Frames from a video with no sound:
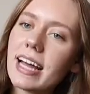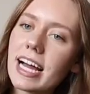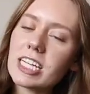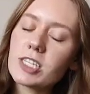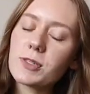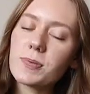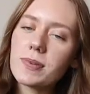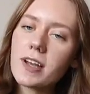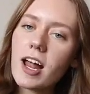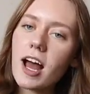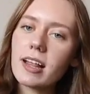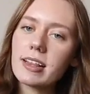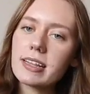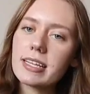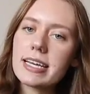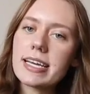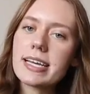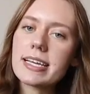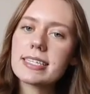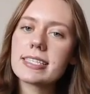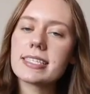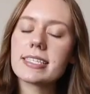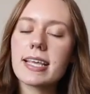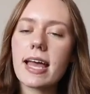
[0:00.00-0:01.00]
last but not
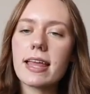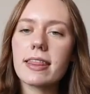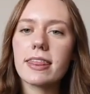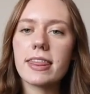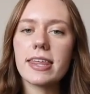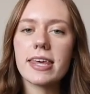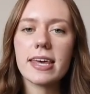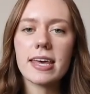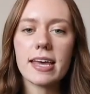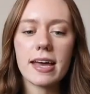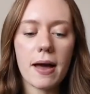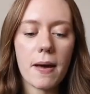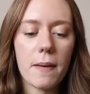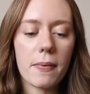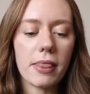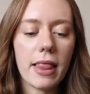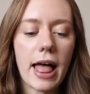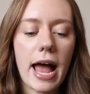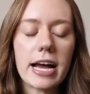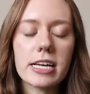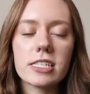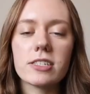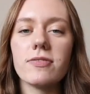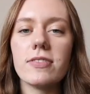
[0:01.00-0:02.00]
least, the
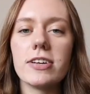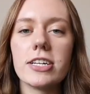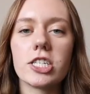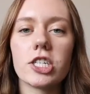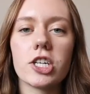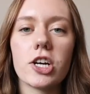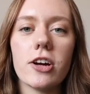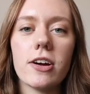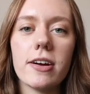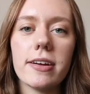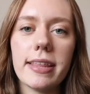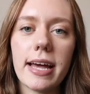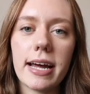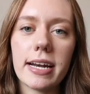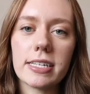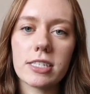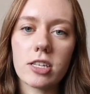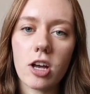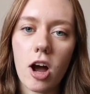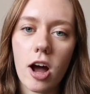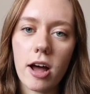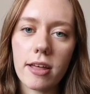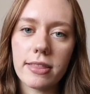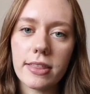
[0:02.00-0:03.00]
last feature that
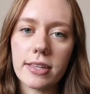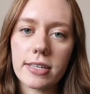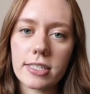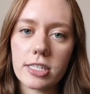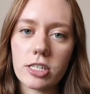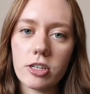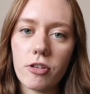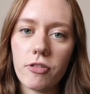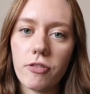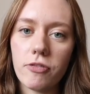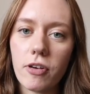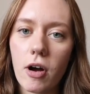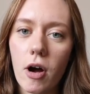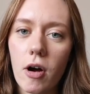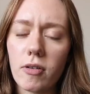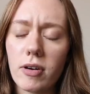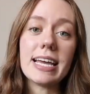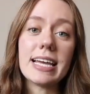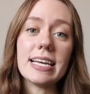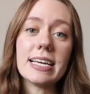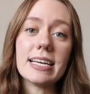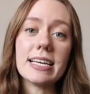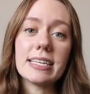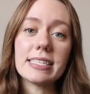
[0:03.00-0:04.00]
is on this new phone
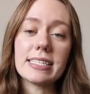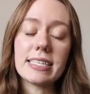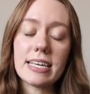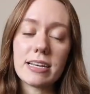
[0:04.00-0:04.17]
is